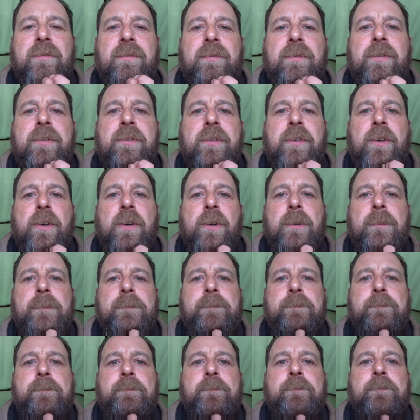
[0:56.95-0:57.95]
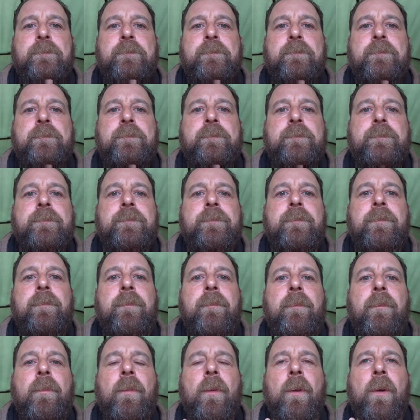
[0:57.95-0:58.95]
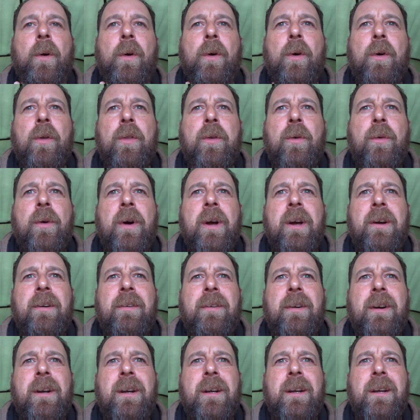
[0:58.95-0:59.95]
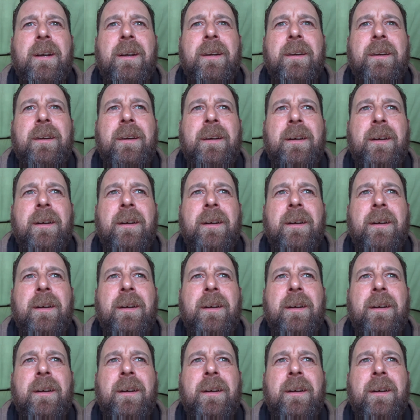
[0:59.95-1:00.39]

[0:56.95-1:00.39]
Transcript: foot all the way around.